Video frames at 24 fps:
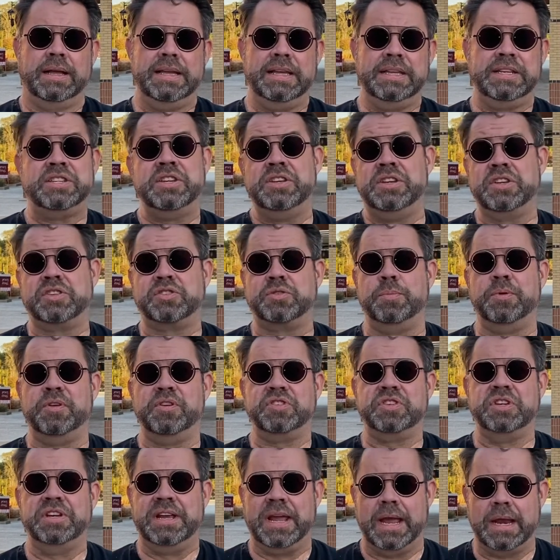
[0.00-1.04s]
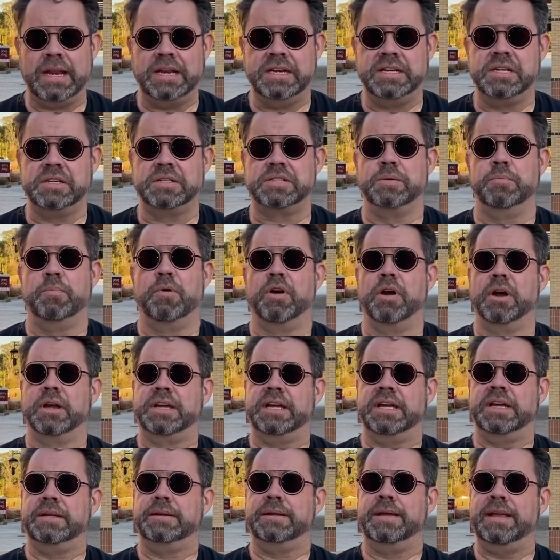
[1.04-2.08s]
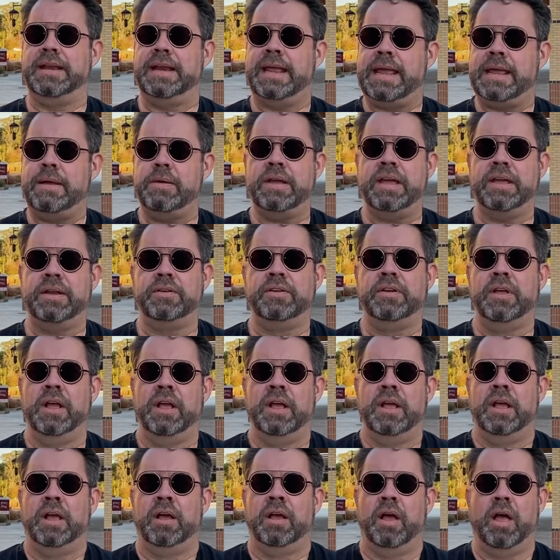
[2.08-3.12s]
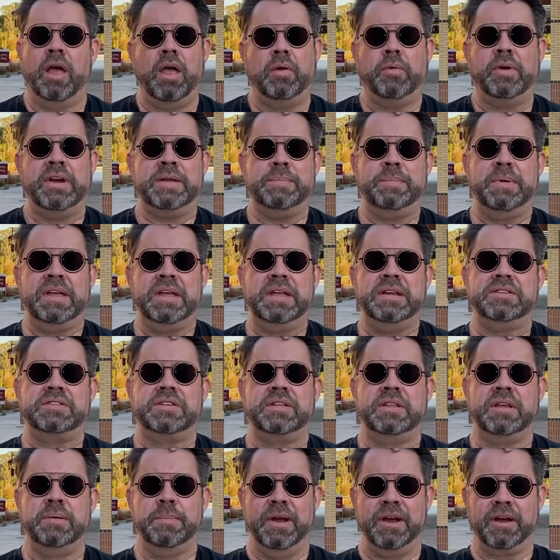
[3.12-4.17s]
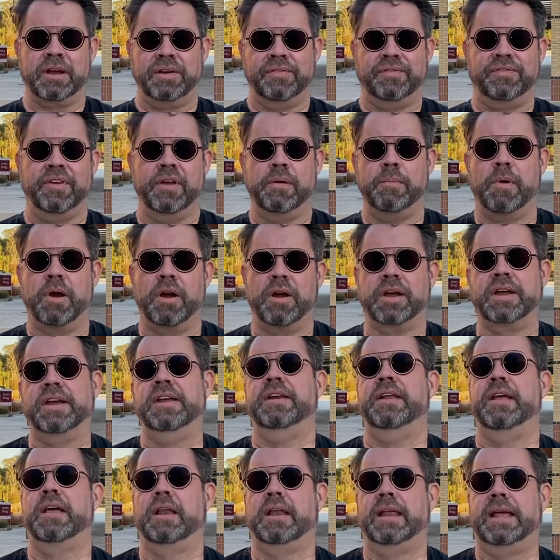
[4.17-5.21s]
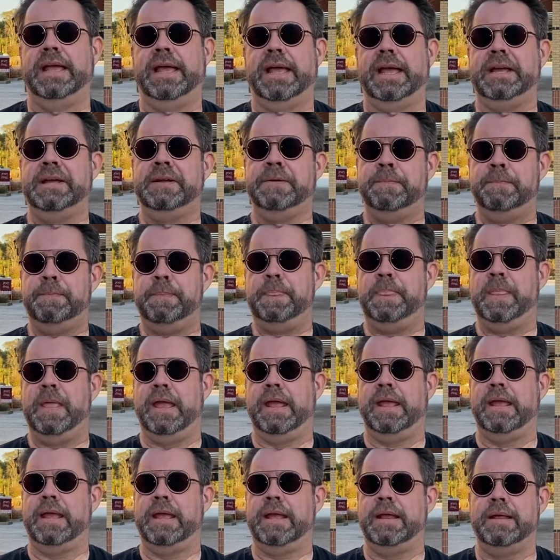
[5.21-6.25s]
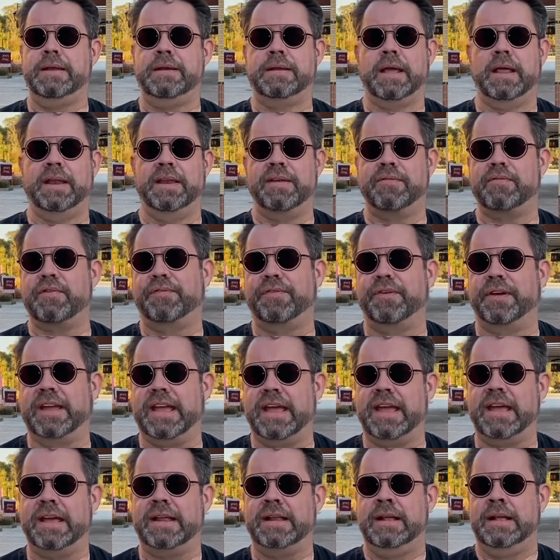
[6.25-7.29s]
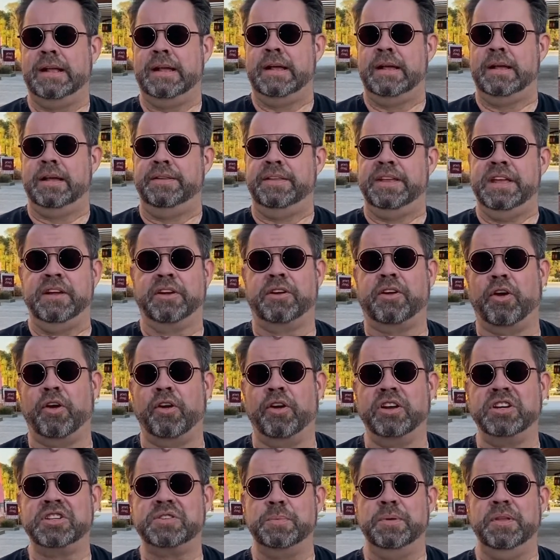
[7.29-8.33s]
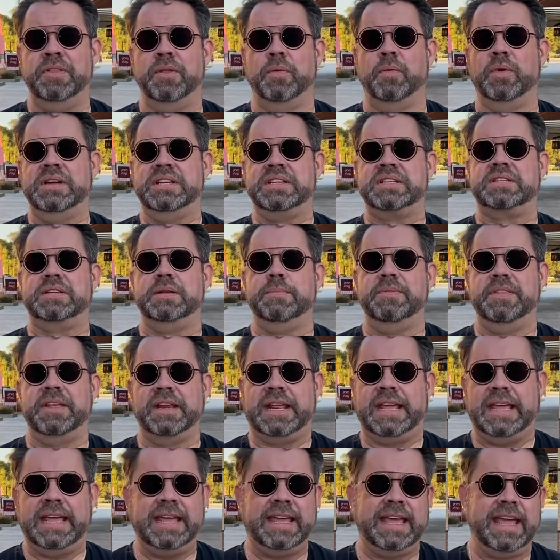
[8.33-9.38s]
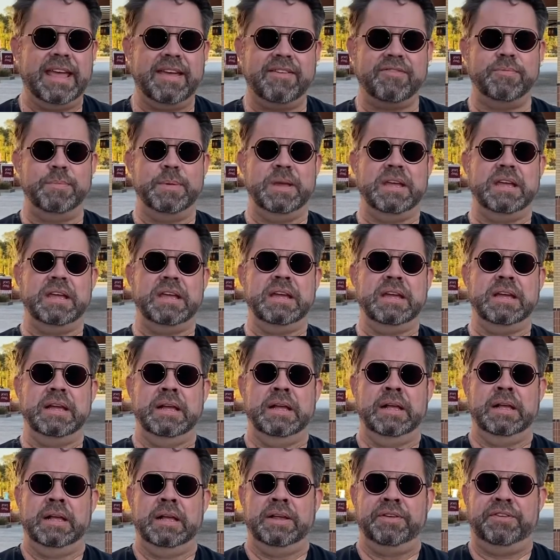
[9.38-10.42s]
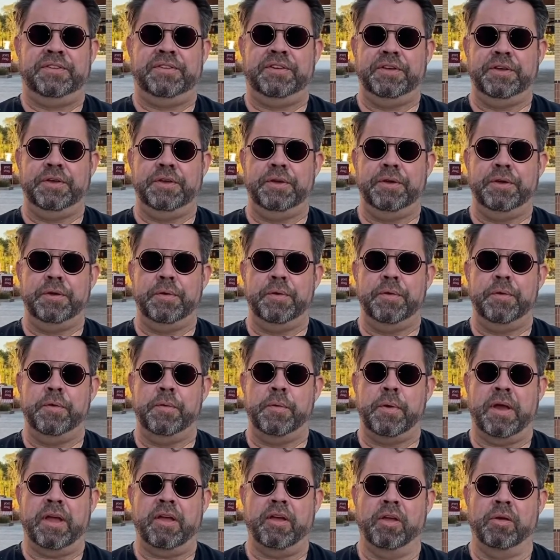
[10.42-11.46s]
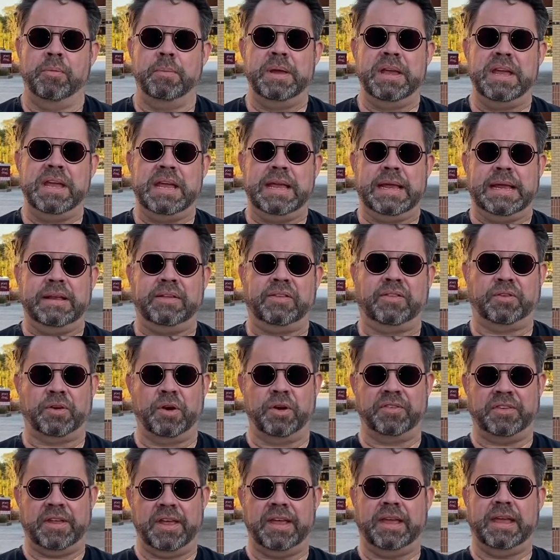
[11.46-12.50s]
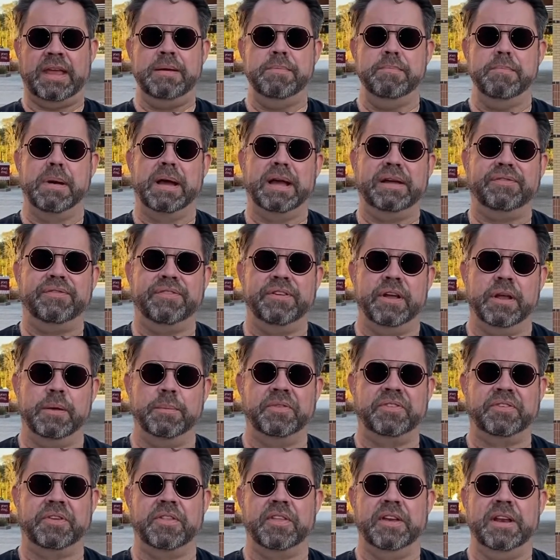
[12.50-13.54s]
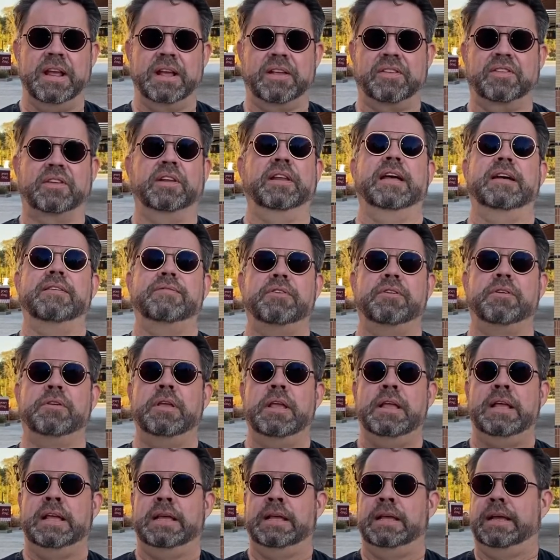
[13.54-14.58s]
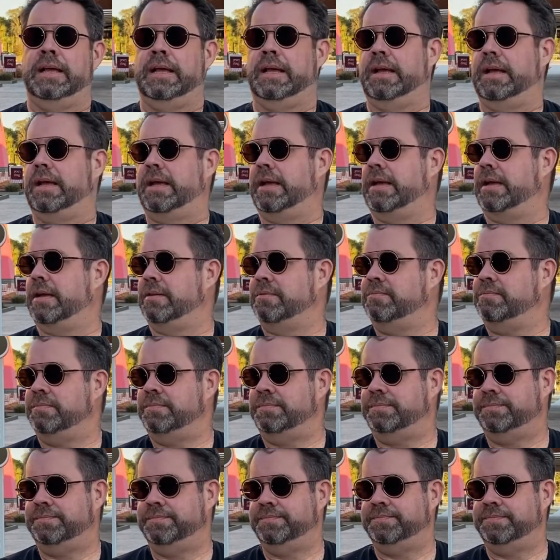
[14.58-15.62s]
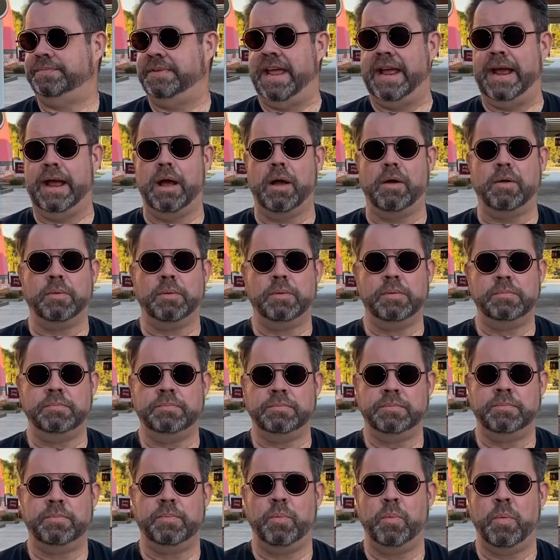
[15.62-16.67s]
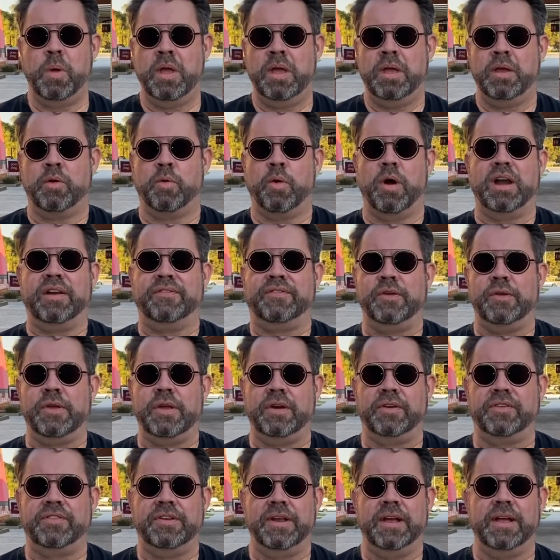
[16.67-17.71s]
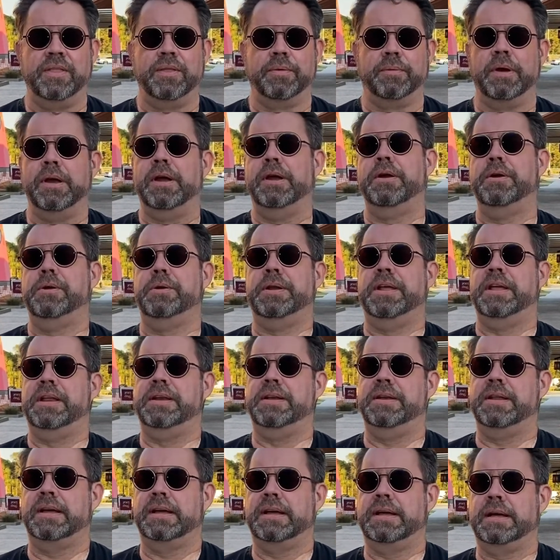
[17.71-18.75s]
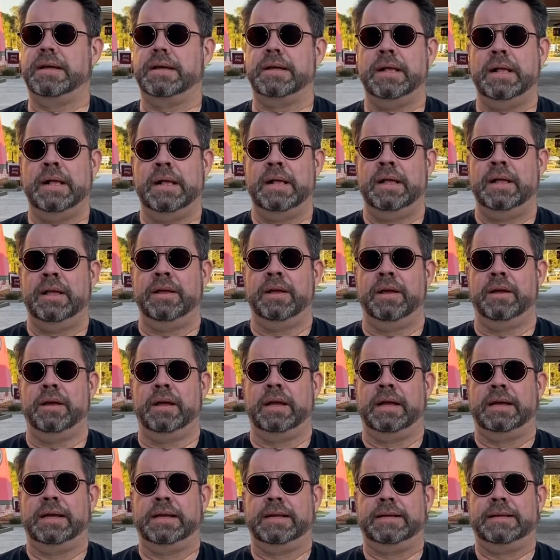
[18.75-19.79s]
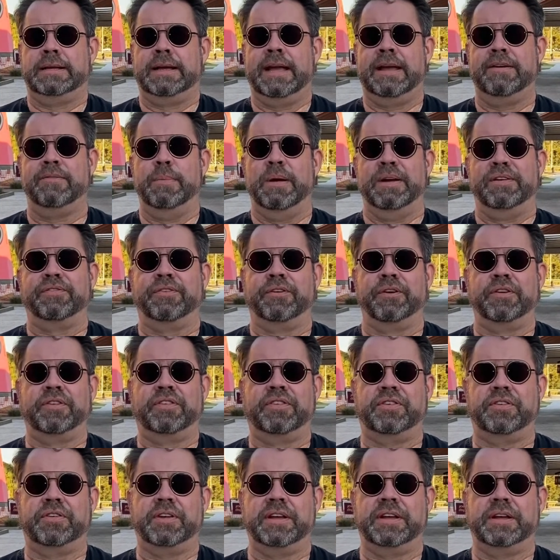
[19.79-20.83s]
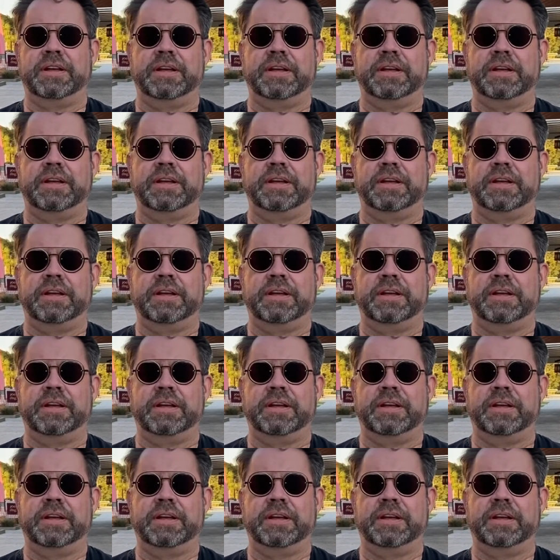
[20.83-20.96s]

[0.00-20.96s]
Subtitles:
it to distribution, getting it to market. And he had already been to the American film market in LA. And I'll never forget the encouragement and the wisdom that he gave me to help me start taking my films to the next level. Now, quite a few years down the road, and have my first